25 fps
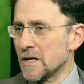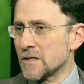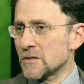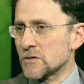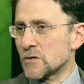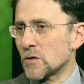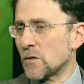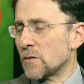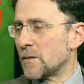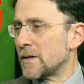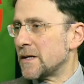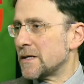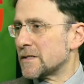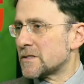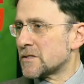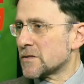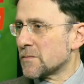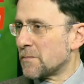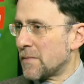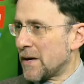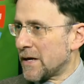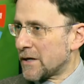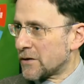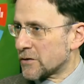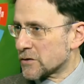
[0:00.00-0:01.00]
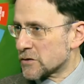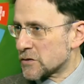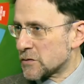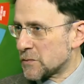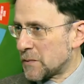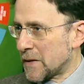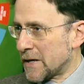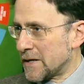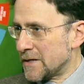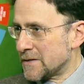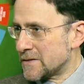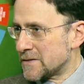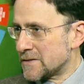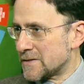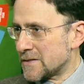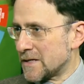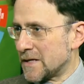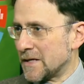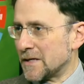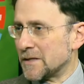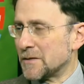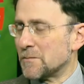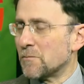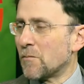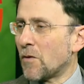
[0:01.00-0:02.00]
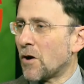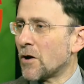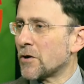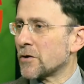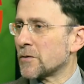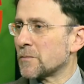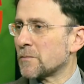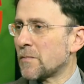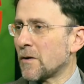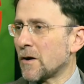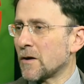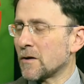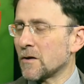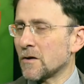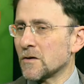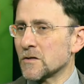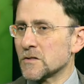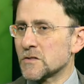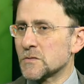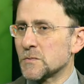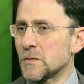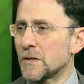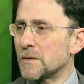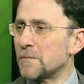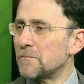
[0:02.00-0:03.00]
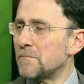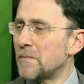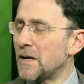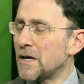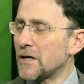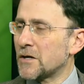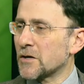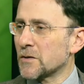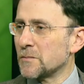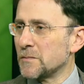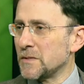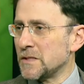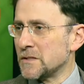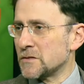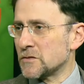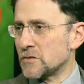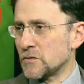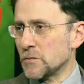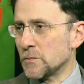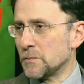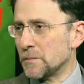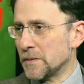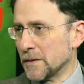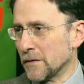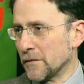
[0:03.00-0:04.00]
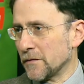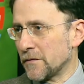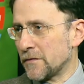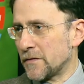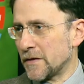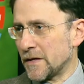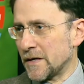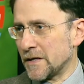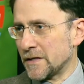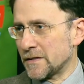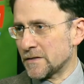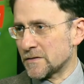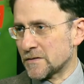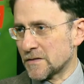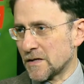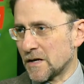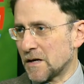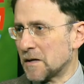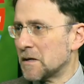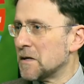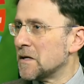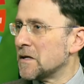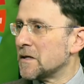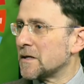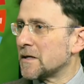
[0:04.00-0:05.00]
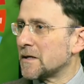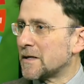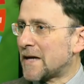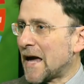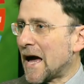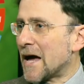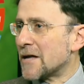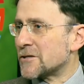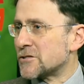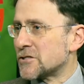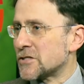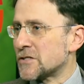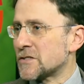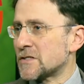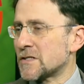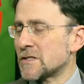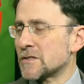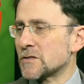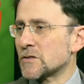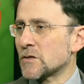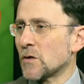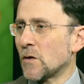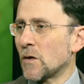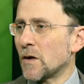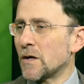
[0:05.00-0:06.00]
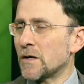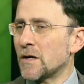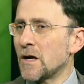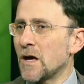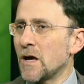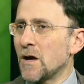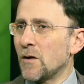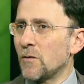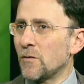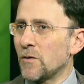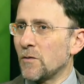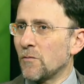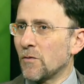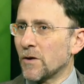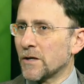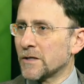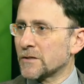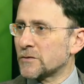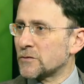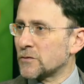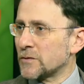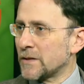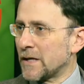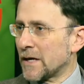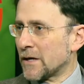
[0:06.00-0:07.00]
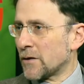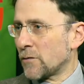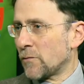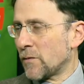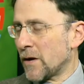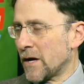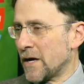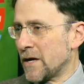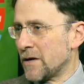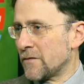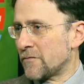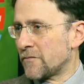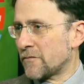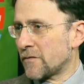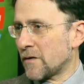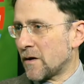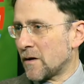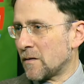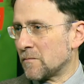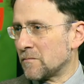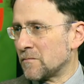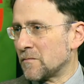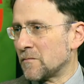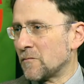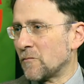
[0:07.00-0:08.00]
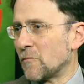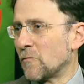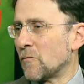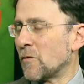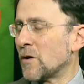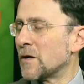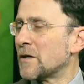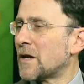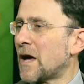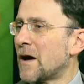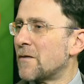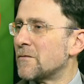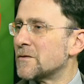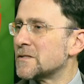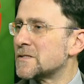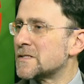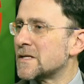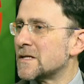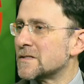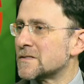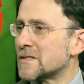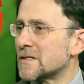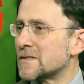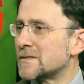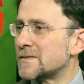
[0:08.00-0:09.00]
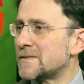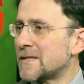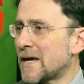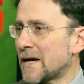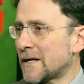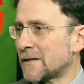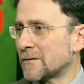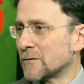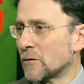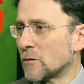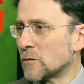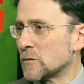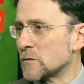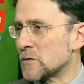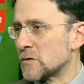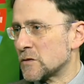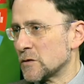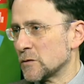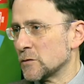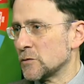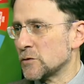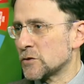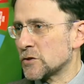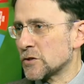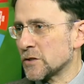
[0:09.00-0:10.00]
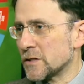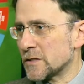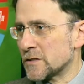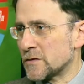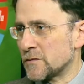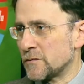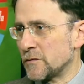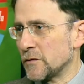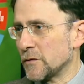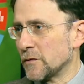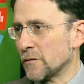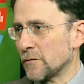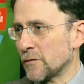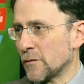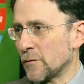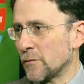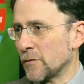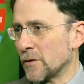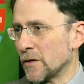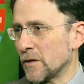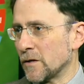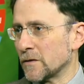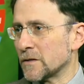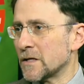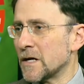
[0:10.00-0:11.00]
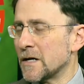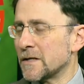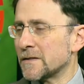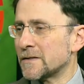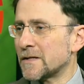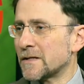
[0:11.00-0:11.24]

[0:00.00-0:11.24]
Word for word: So it's a maker space in modern parlance, but maker means you build things. Uh, gadgets and so on. We wanted to get away from what I would say is a techno solutionist view of the world.